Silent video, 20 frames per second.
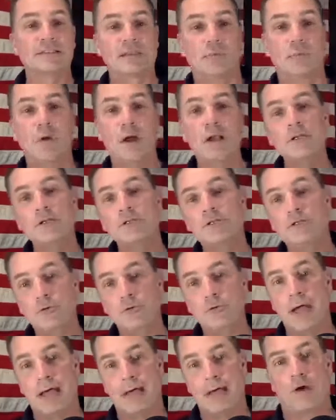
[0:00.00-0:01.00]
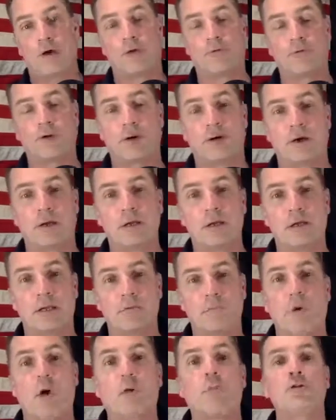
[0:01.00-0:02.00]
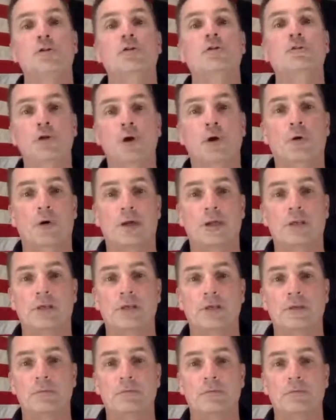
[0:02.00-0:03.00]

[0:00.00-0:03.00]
and when did you head over and what were you doing